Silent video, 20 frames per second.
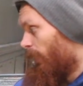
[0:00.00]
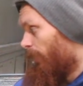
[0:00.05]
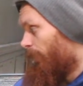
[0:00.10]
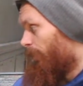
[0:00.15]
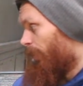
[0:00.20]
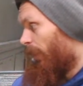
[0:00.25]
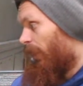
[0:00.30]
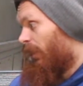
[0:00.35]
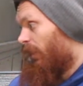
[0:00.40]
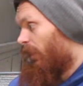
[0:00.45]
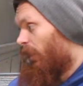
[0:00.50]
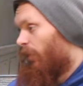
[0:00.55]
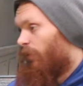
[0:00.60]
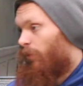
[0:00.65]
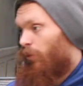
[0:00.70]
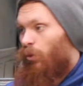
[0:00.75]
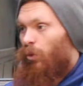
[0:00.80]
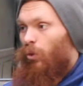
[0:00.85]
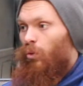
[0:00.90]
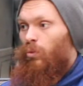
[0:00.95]
But
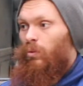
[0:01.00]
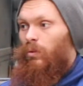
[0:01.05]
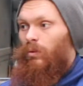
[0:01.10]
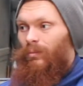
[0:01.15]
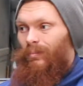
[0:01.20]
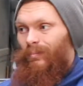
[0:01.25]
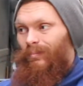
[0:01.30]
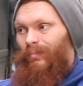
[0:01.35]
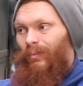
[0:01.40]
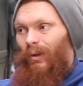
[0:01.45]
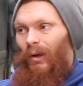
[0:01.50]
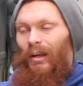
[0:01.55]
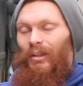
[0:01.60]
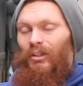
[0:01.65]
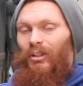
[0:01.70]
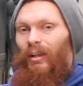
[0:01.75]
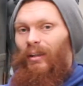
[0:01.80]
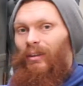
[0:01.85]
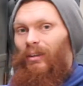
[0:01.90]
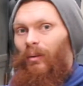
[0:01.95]
overall, I
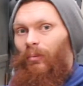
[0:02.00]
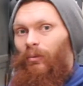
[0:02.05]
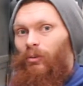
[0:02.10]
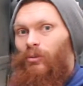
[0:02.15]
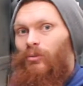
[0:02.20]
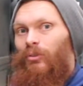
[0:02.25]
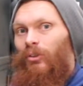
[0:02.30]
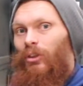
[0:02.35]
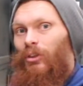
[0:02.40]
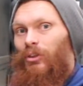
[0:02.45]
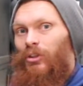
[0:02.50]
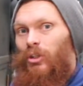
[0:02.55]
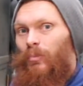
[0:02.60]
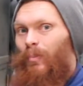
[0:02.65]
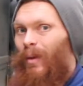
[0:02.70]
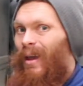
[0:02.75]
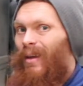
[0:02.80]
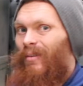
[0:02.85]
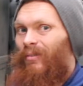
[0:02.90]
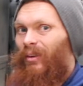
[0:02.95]
actually end up using the
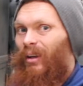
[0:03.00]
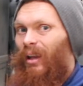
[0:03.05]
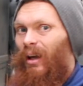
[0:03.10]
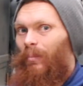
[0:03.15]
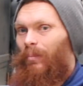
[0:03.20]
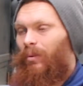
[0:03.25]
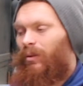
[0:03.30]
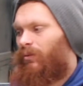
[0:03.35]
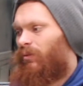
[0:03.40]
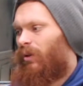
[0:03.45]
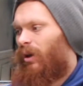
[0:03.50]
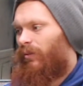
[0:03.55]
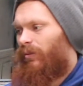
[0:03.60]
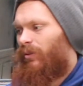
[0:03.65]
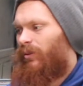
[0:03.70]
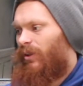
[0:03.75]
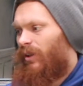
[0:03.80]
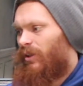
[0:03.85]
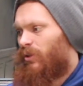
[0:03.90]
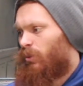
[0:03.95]
spare fill up rather
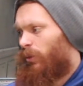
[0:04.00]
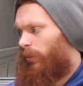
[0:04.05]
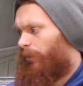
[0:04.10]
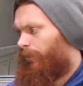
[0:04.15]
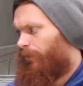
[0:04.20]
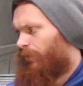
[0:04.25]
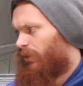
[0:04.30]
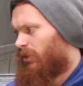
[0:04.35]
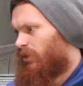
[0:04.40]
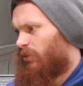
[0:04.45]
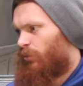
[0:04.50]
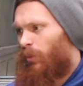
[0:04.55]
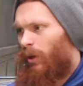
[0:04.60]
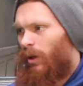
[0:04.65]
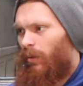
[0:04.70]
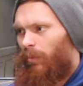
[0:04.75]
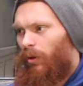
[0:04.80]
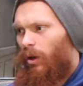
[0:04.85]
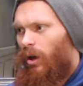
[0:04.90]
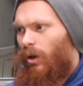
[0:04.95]
than this one because of where I
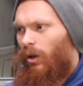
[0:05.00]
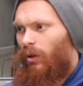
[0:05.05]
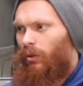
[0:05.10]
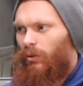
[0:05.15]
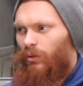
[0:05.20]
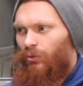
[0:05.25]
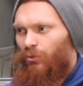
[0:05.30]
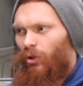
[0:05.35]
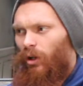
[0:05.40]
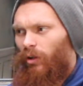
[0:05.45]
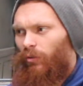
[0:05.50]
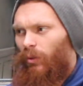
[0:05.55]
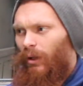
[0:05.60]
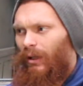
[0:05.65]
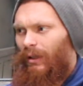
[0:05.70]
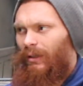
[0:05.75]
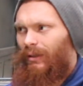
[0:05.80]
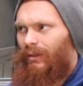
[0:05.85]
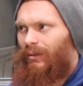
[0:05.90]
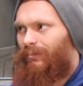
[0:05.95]
park it on the
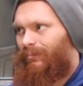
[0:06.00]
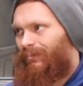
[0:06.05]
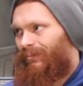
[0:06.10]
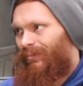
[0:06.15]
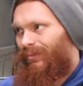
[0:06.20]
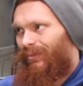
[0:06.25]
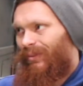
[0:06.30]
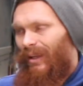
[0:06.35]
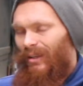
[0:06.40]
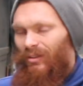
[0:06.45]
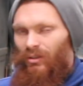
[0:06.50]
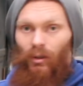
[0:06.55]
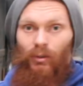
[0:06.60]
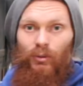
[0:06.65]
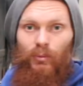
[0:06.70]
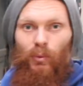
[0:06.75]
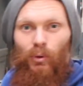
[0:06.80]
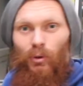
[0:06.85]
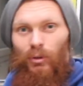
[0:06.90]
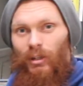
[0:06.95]
driveway. That side's
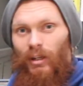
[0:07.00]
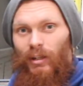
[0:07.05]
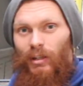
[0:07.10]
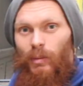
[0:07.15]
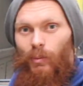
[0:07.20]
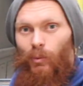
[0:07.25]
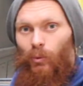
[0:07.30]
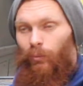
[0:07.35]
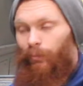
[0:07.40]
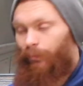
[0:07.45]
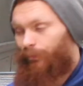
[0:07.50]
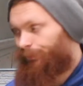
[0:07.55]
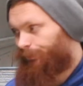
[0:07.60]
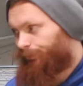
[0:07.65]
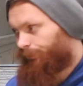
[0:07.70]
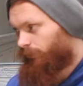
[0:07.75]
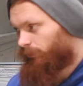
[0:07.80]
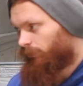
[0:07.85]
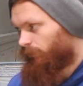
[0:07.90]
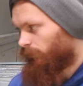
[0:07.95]
more accessible,
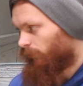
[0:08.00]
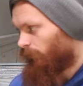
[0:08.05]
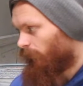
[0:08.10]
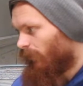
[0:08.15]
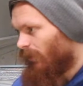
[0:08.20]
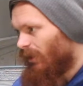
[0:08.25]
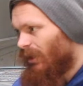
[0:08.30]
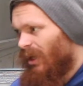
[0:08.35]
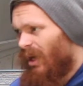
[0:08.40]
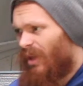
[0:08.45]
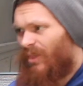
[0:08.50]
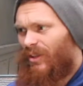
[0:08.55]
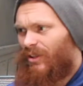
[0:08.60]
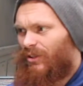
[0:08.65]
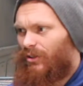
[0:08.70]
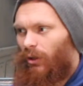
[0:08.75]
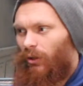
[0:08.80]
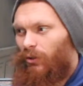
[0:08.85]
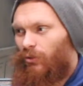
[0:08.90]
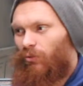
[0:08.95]
and this
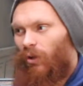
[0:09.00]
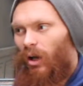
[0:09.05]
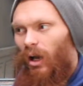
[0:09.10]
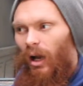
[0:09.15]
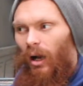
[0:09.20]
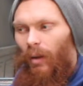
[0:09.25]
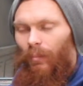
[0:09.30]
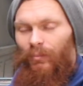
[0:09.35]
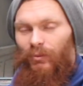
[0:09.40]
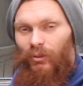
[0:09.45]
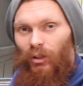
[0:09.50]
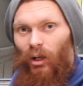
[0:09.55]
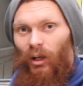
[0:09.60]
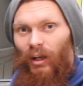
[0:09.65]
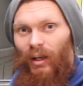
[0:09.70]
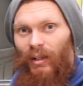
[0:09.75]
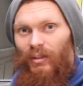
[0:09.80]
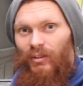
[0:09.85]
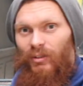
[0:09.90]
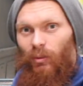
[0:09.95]
side's right up tight
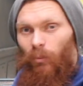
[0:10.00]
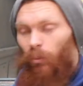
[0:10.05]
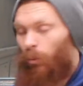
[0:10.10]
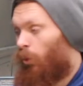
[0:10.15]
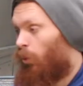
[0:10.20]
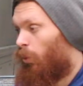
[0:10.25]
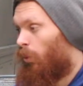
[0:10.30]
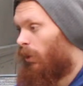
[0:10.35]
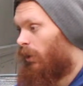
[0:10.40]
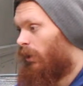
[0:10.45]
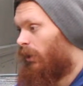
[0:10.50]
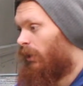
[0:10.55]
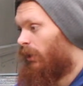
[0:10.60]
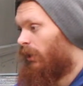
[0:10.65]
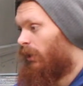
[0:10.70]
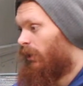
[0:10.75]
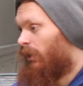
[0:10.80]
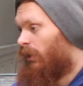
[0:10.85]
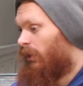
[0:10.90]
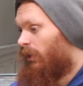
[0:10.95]
against the wall,
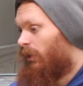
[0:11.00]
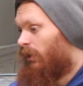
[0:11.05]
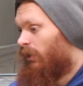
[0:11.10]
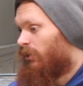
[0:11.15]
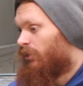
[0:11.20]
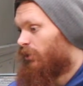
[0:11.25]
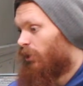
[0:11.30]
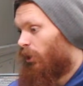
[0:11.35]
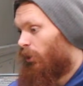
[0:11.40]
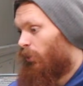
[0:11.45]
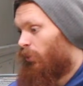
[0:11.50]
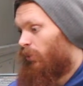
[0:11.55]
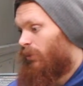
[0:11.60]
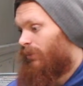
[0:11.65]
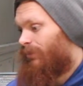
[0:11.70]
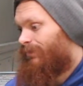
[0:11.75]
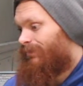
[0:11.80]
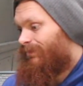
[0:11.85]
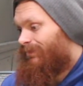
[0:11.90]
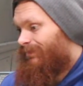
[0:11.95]
so
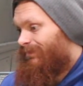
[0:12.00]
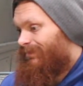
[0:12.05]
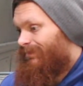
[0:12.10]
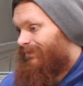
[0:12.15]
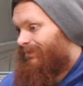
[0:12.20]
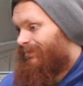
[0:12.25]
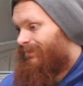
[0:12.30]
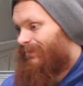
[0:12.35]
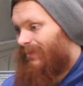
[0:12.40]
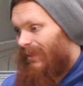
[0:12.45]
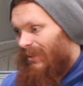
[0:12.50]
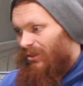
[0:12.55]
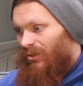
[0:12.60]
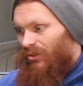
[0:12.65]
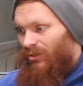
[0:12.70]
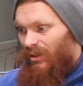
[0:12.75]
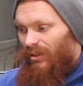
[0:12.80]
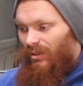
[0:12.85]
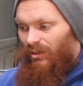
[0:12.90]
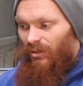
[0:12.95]
it's
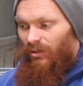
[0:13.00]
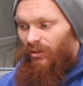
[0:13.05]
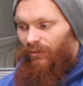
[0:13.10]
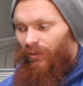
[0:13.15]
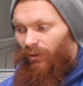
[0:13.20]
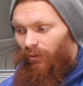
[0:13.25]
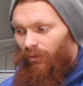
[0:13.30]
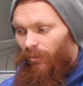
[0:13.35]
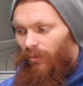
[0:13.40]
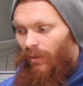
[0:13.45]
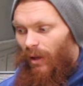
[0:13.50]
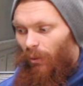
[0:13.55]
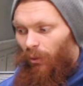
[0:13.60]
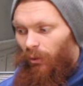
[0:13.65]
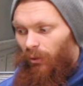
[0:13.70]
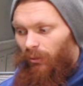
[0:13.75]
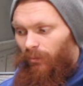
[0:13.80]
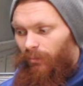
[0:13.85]
just easier to fill from that one.